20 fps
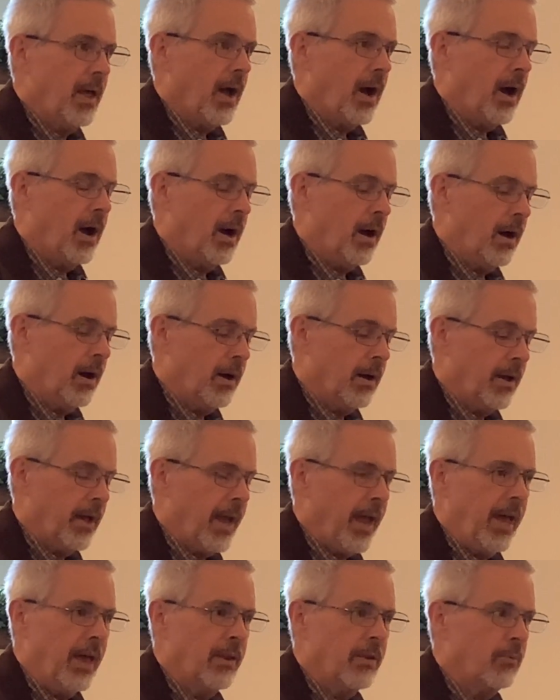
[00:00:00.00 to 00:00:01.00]
uh,
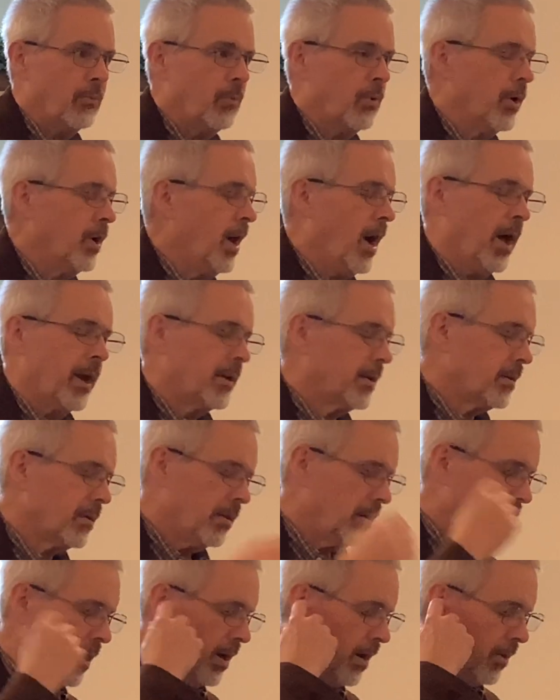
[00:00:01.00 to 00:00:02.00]
and were not,
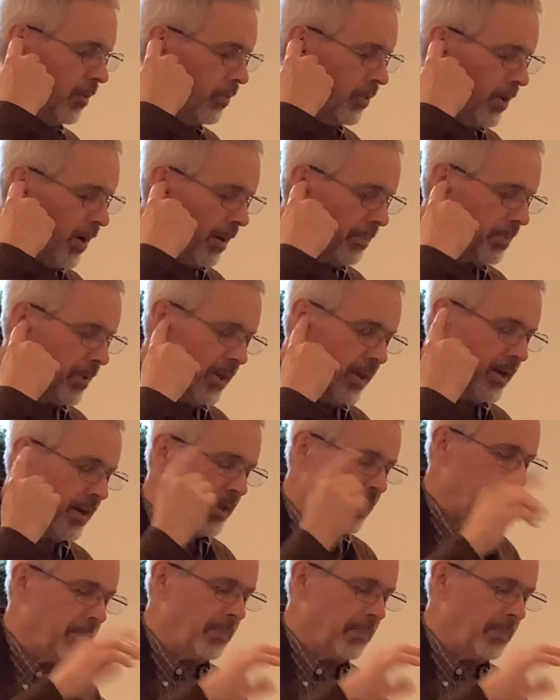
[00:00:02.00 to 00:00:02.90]
uh, were not politically